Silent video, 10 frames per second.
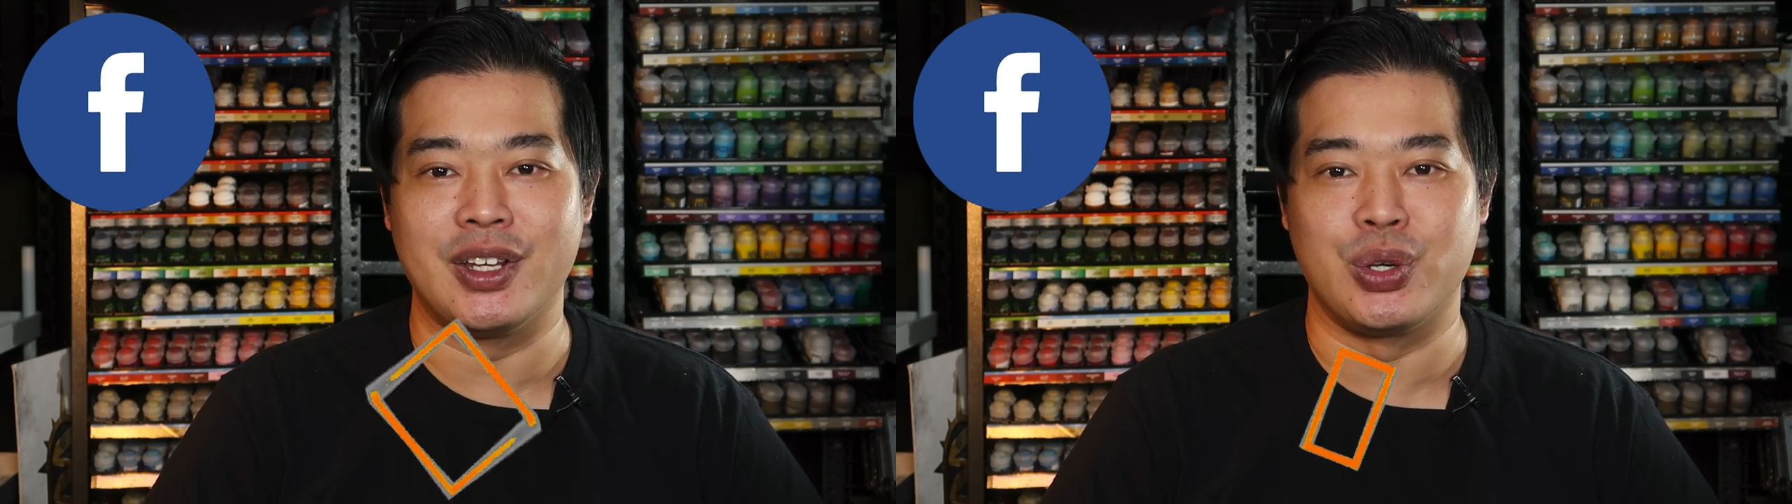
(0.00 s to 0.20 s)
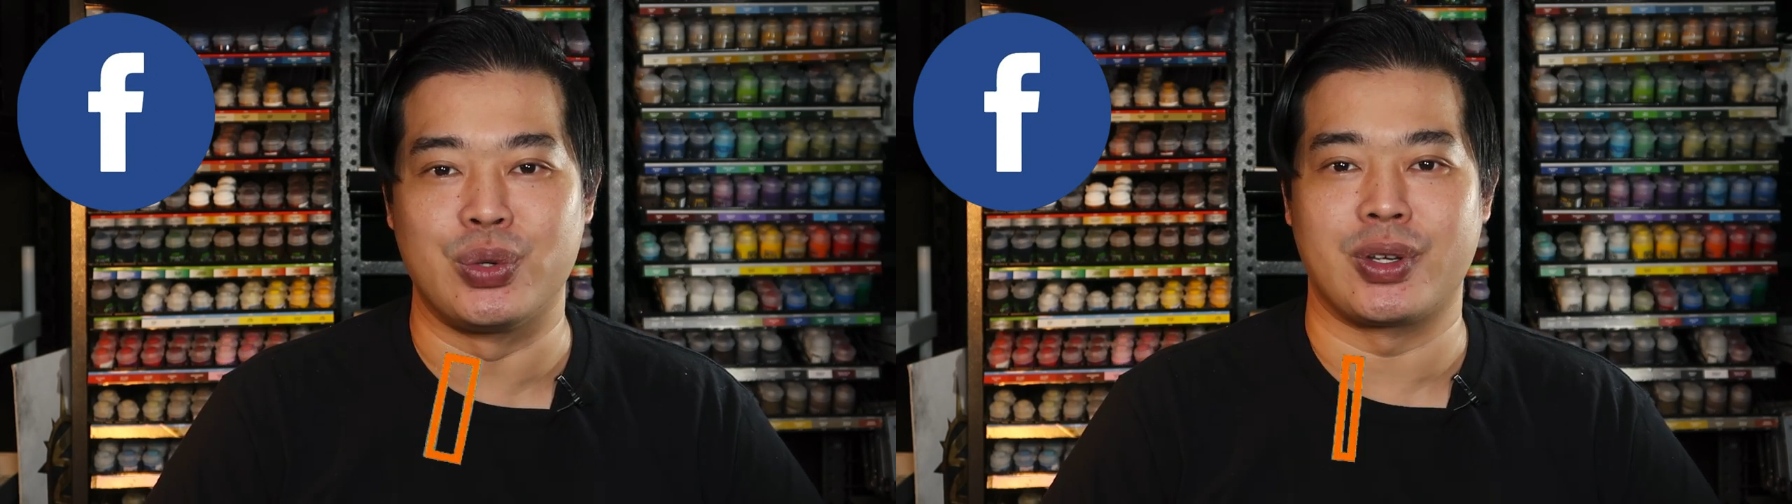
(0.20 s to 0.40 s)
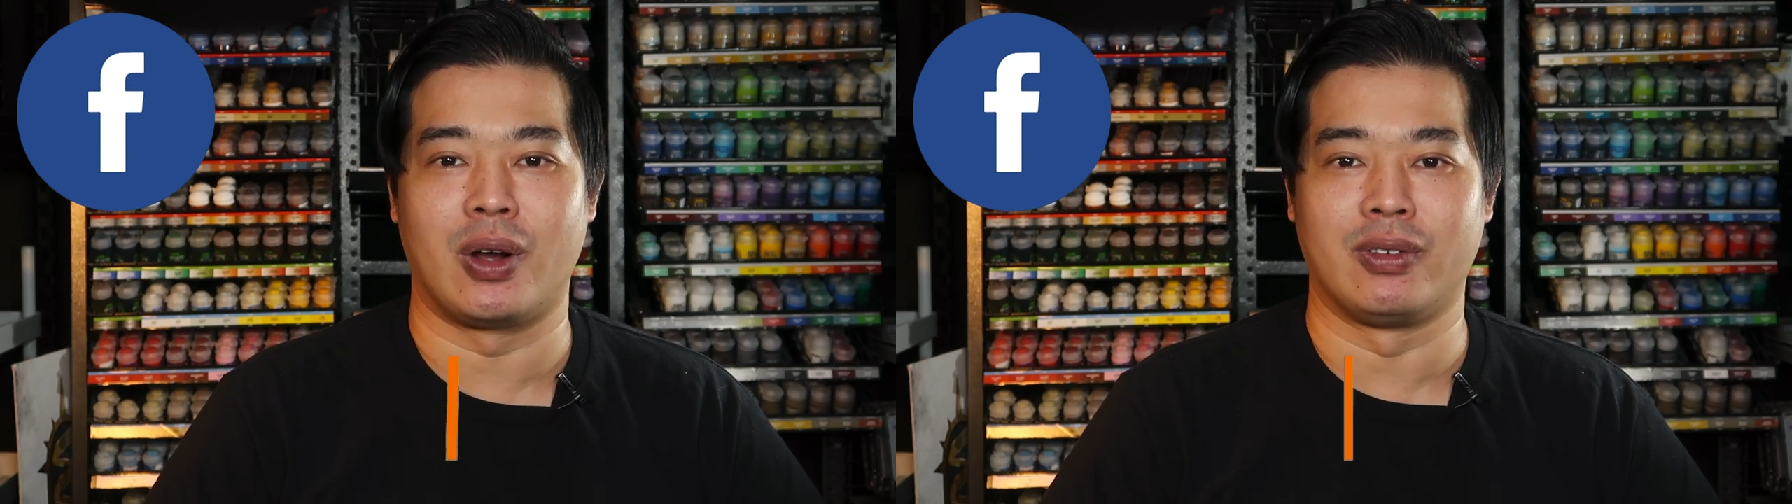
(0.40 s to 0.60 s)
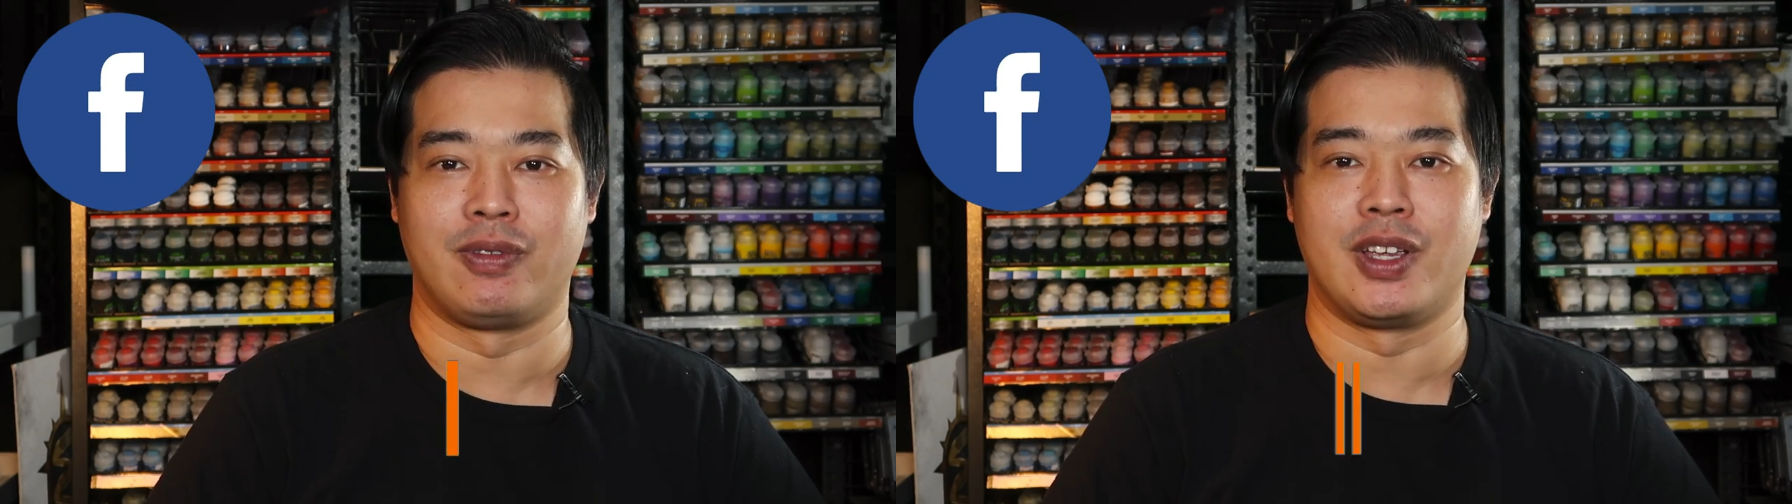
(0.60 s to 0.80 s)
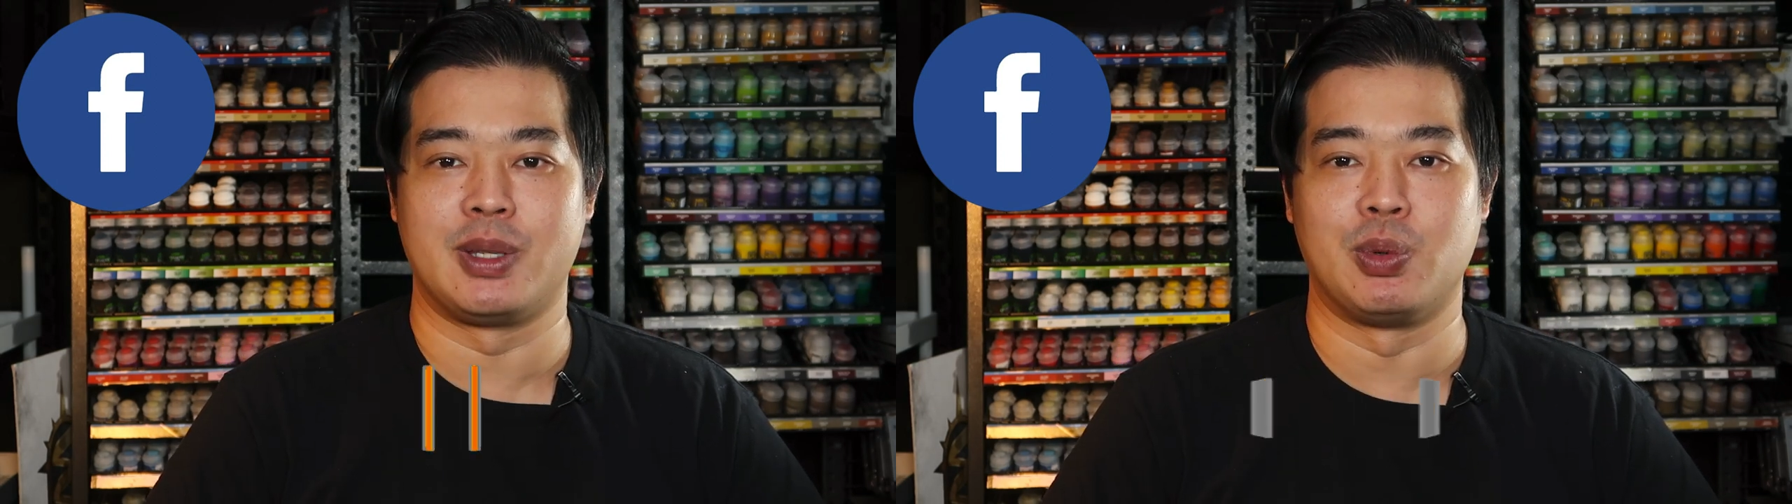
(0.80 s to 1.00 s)
issues on
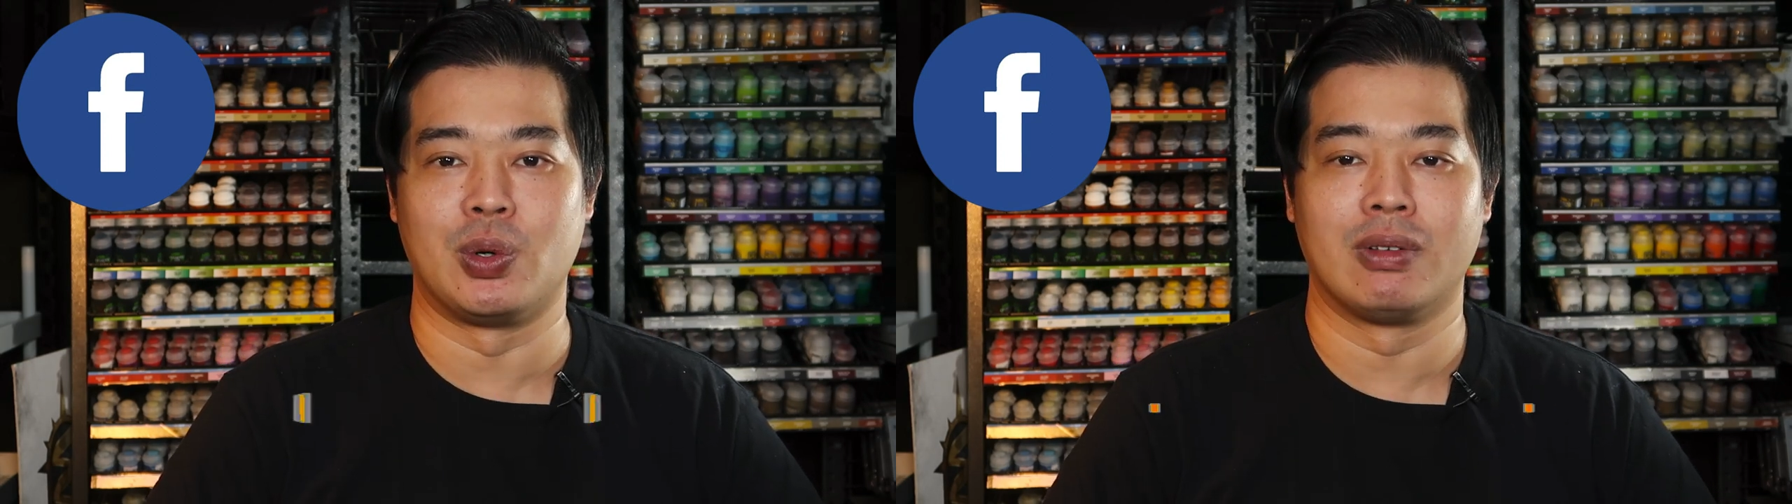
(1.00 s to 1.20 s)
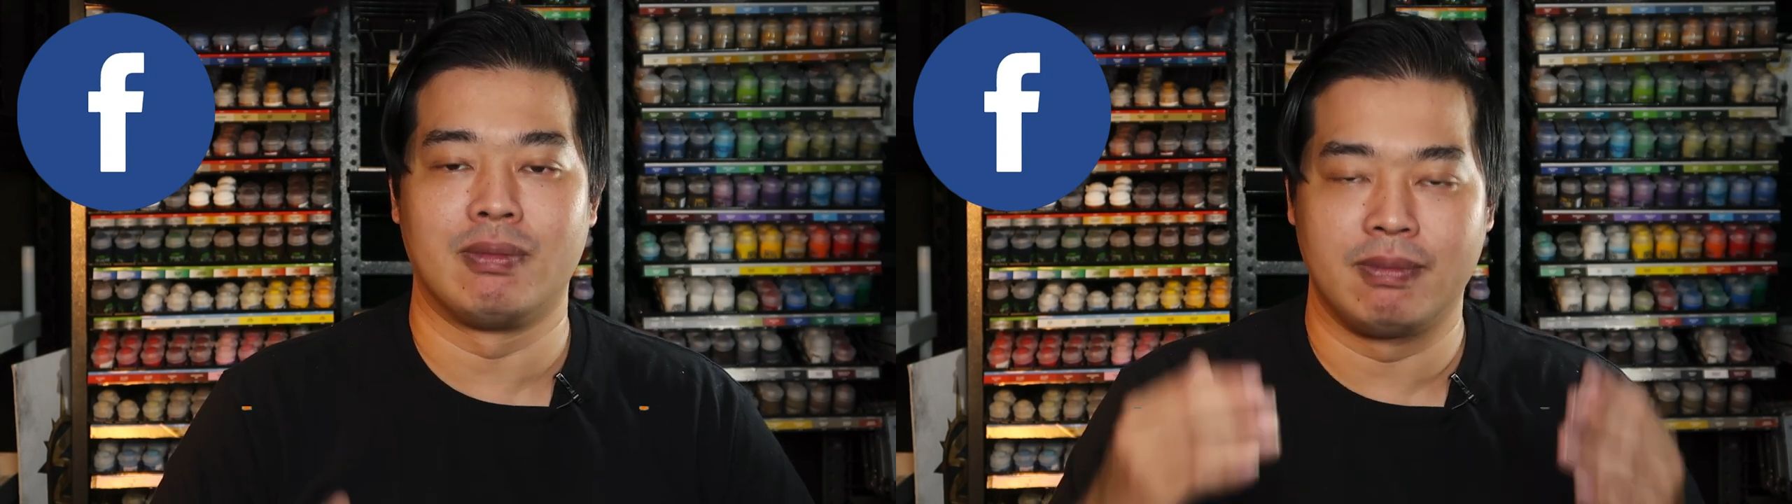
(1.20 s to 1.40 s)
Facebook